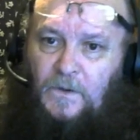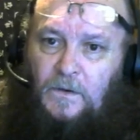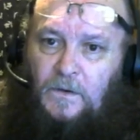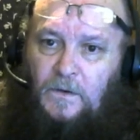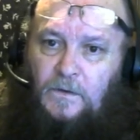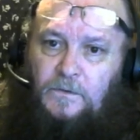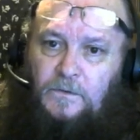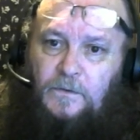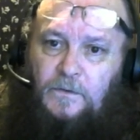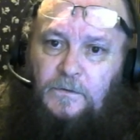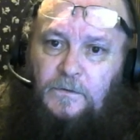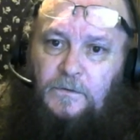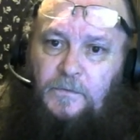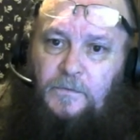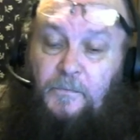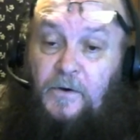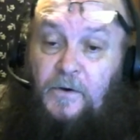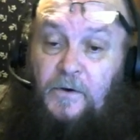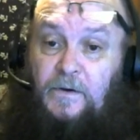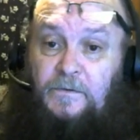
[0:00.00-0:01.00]
to the
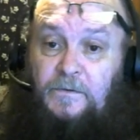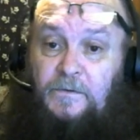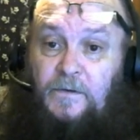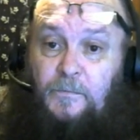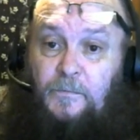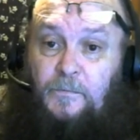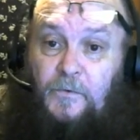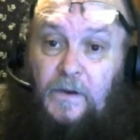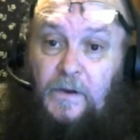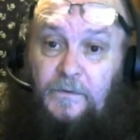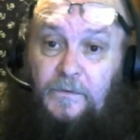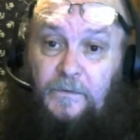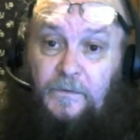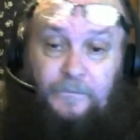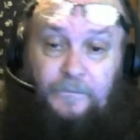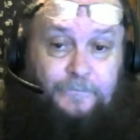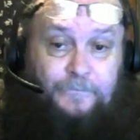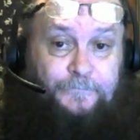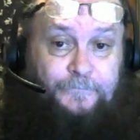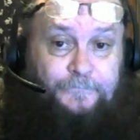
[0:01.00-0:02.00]
spirit separation.
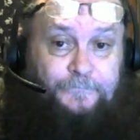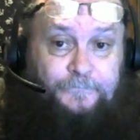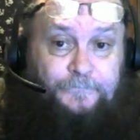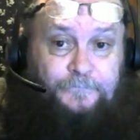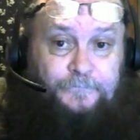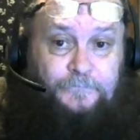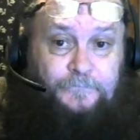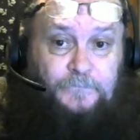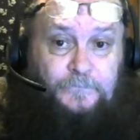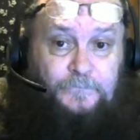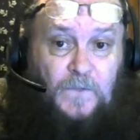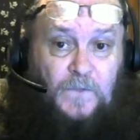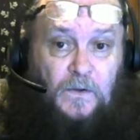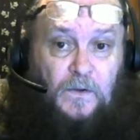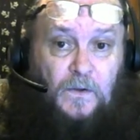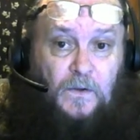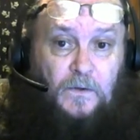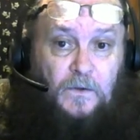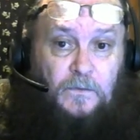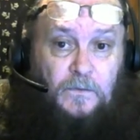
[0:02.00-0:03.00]

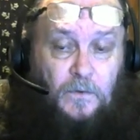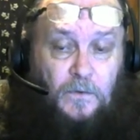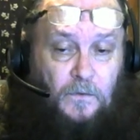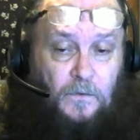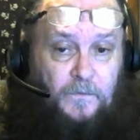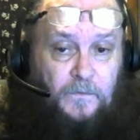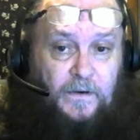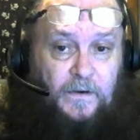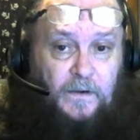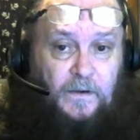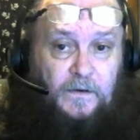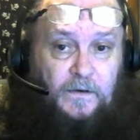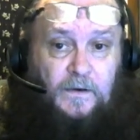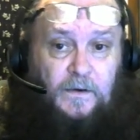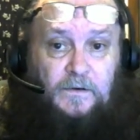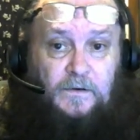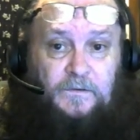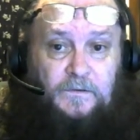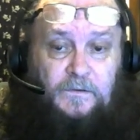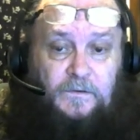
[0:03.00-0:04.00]
You're already
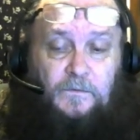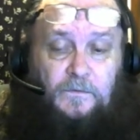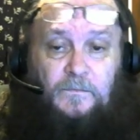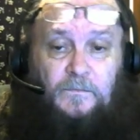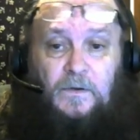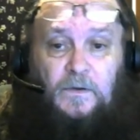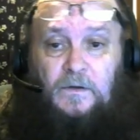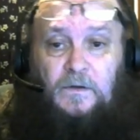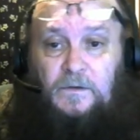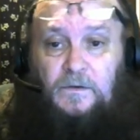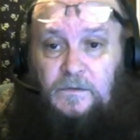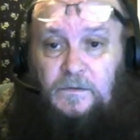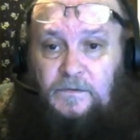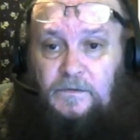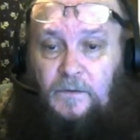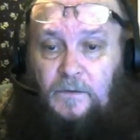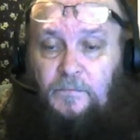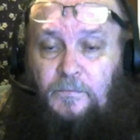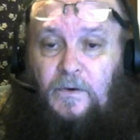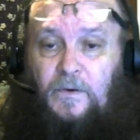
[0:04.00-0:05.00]
accustomed to
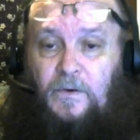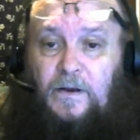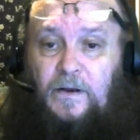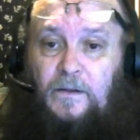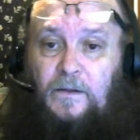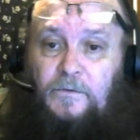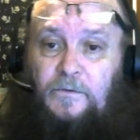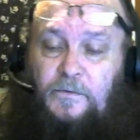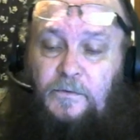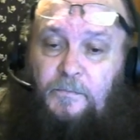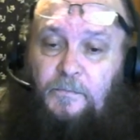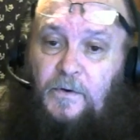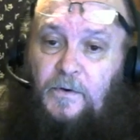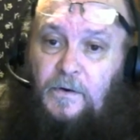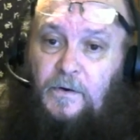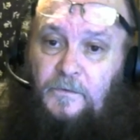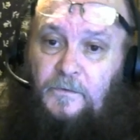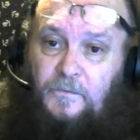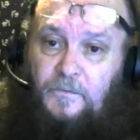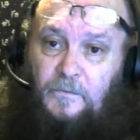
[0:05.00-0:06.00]
separating the
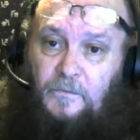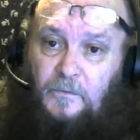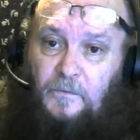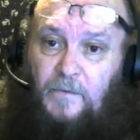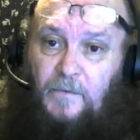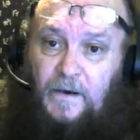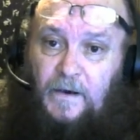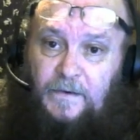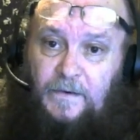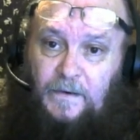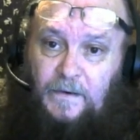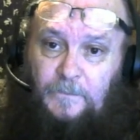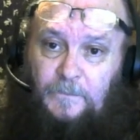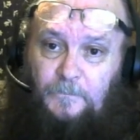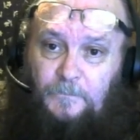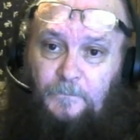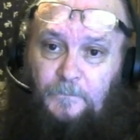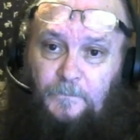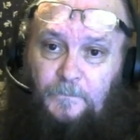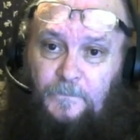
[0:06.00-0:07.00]
spirit from the body,
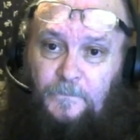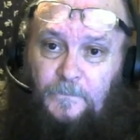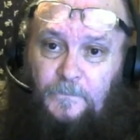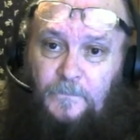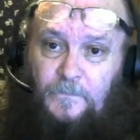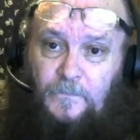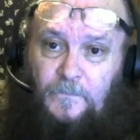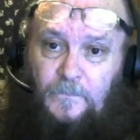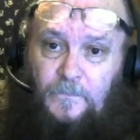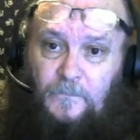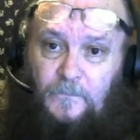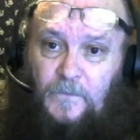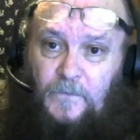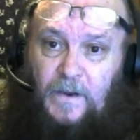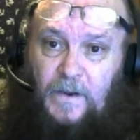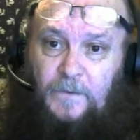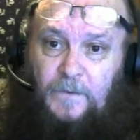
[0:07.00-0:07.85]
right?